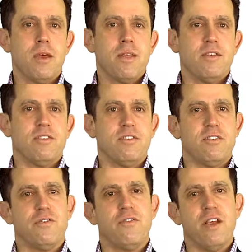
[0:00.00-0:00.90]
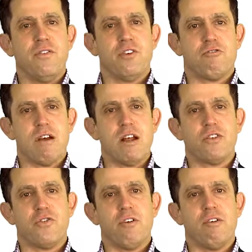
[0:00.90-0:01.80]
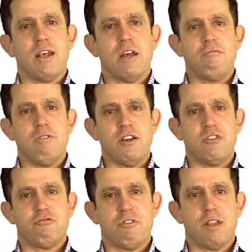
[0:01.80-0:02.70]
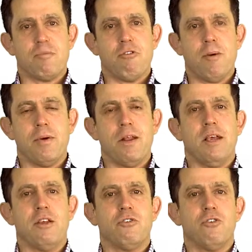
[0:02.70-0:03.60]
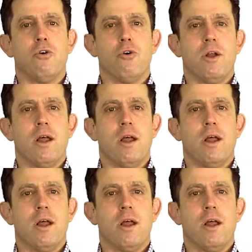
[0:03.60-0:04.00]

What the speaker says: This is a fee for transferring and registering the property into your